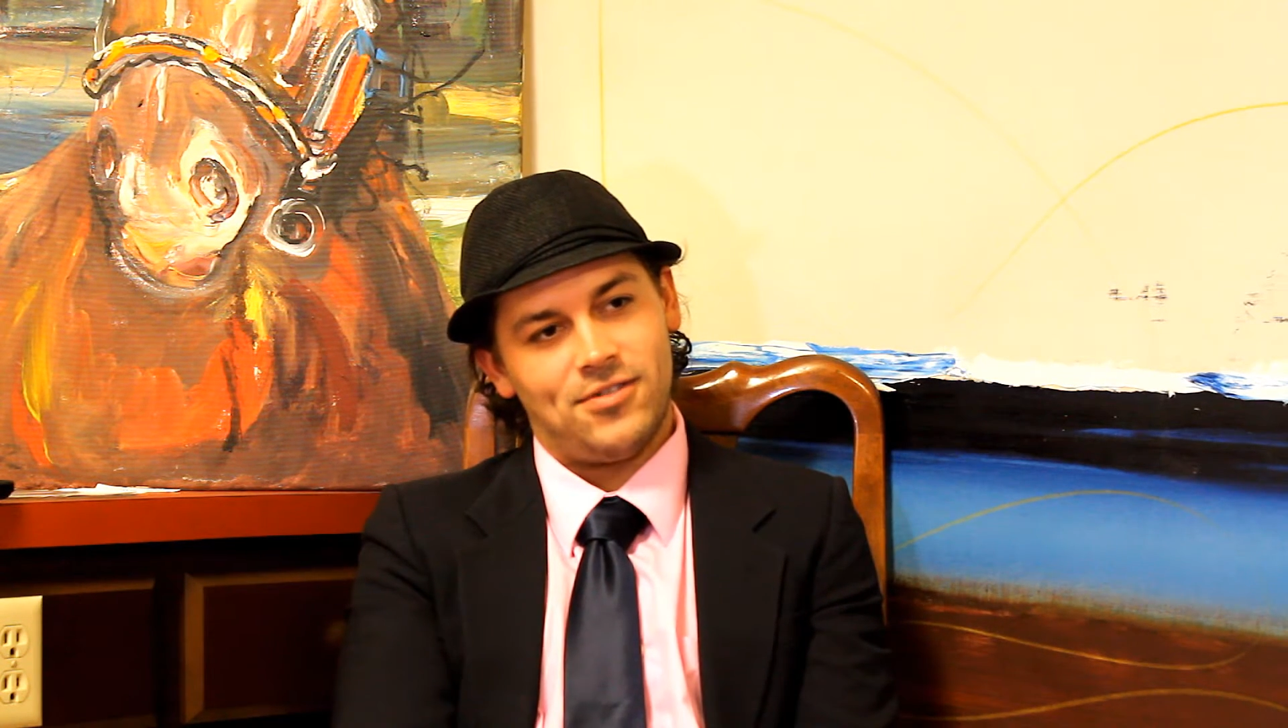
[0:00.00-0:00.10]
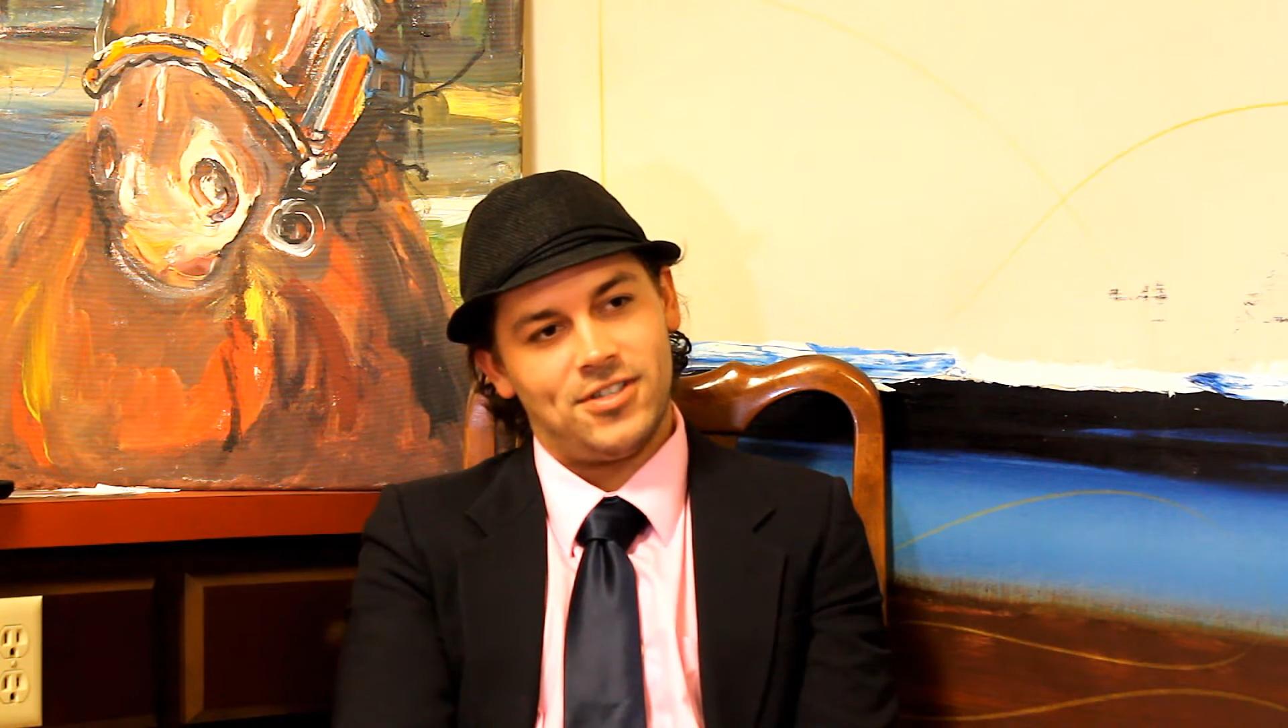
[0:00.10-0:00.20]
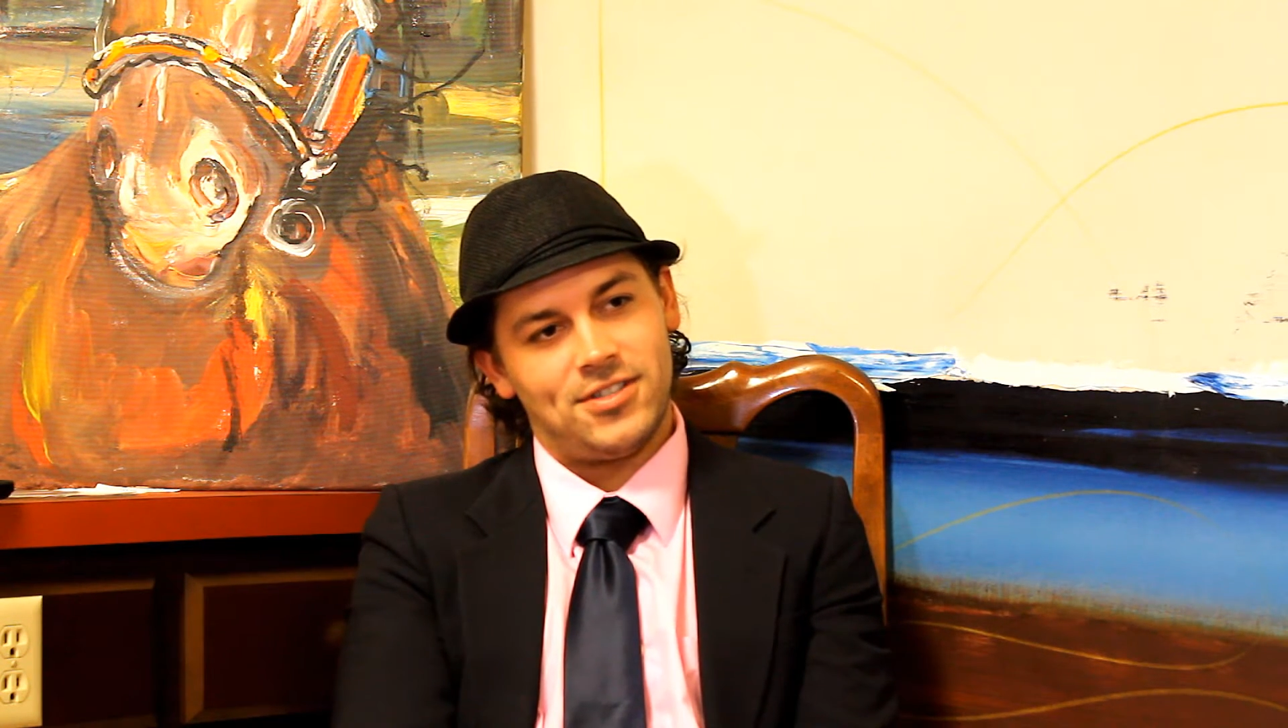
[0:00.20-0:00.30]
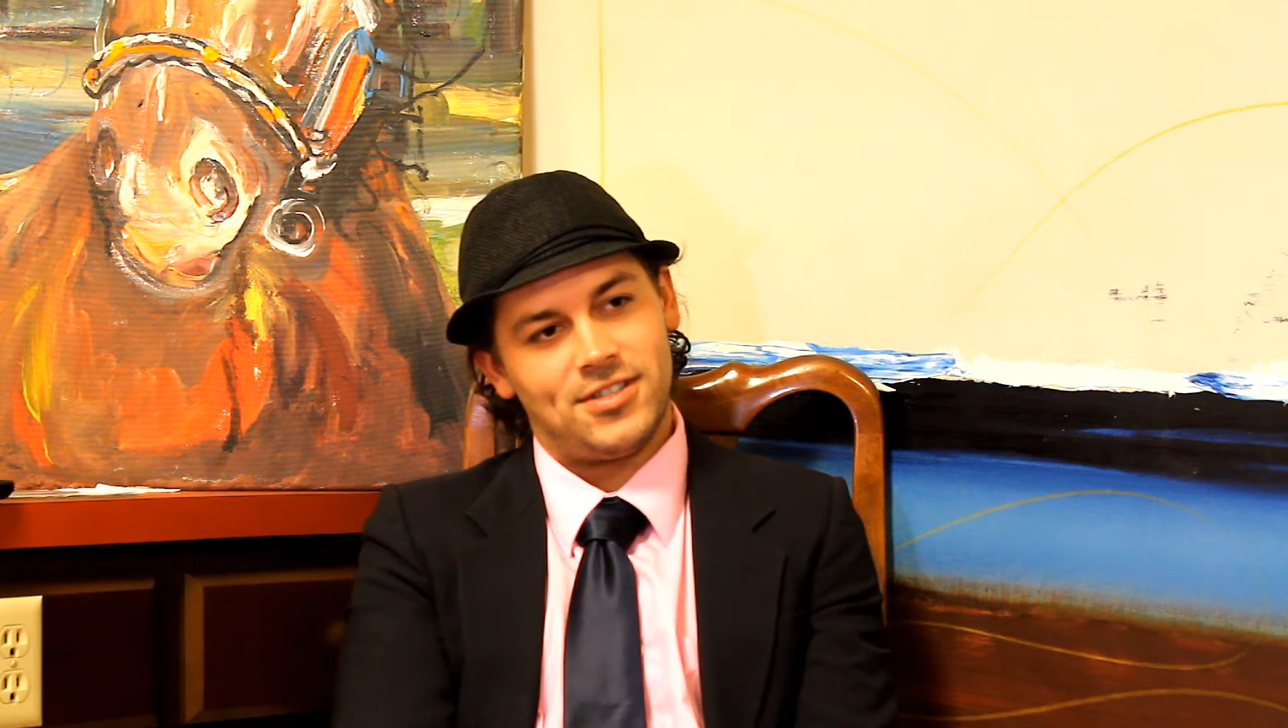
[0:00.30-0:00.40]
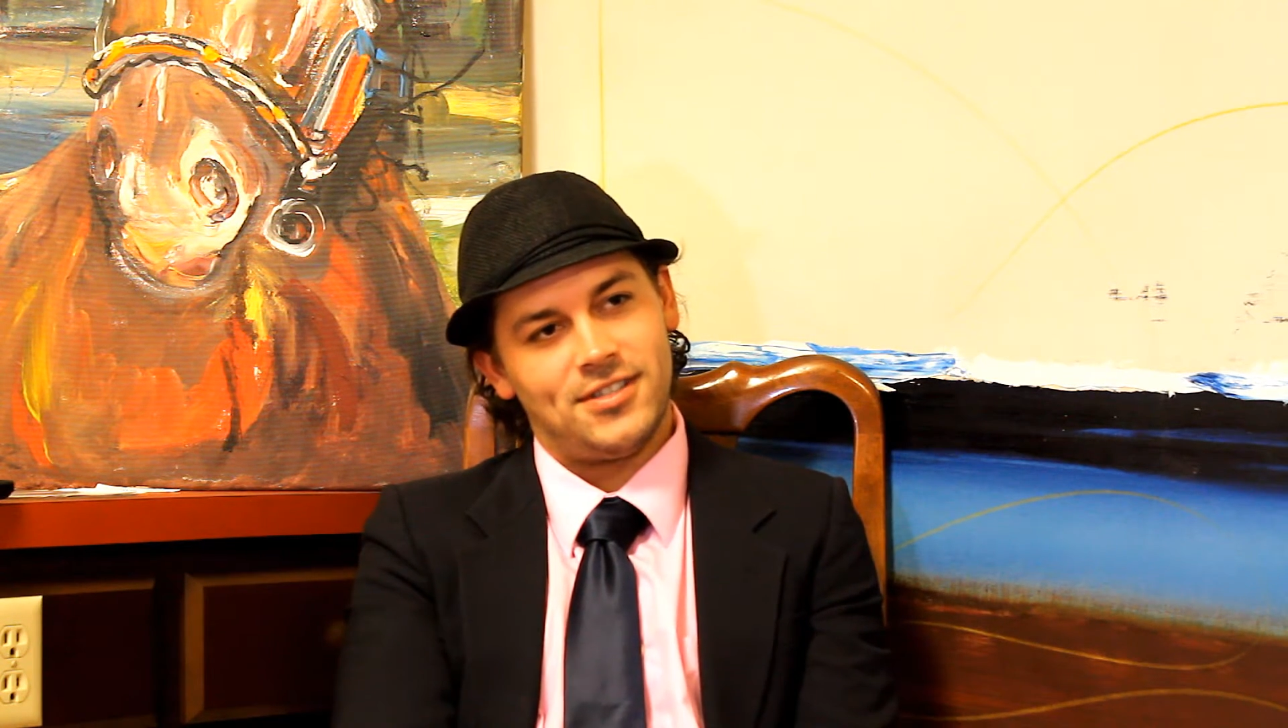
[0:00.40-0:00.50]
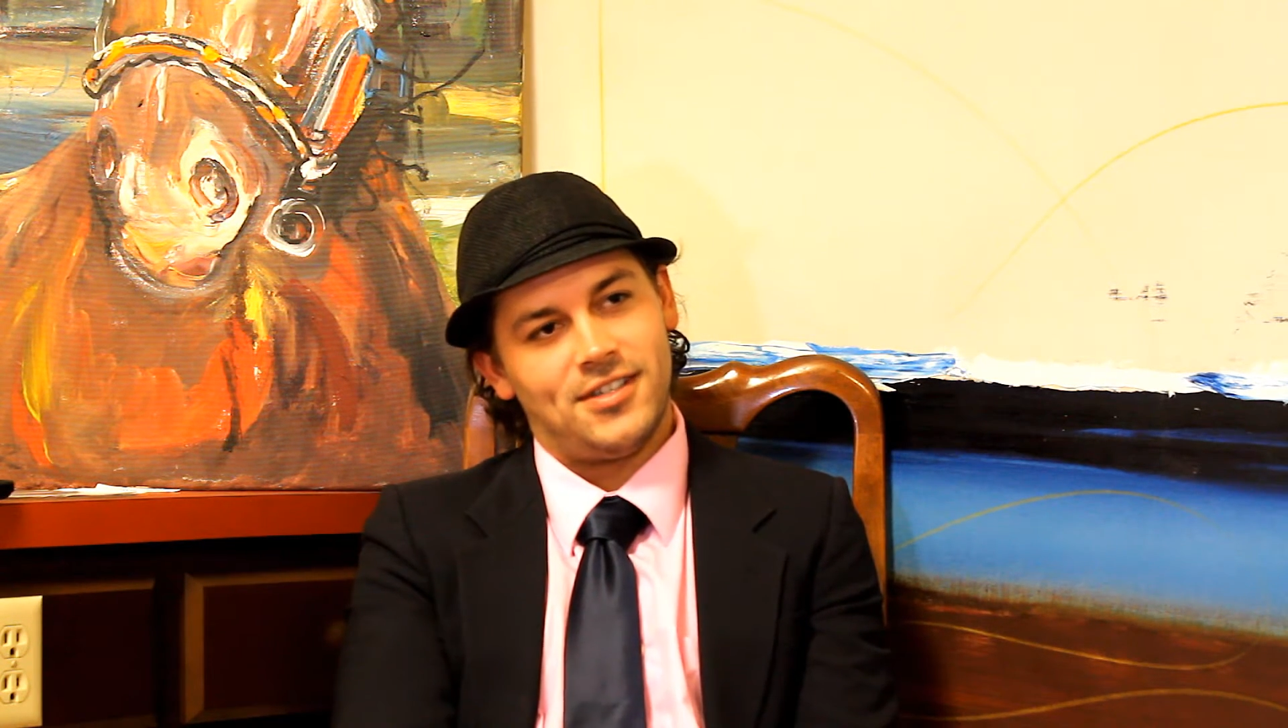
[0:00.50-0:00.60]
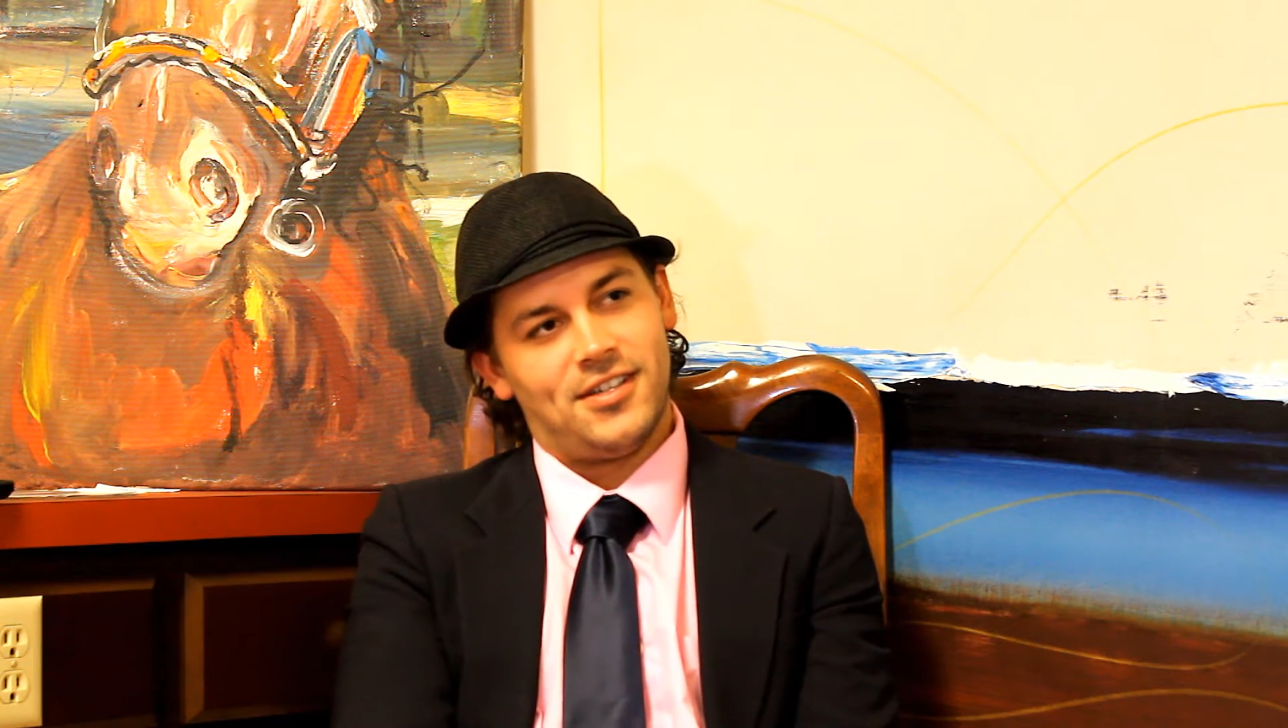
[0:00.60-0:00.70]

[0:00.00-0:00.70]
which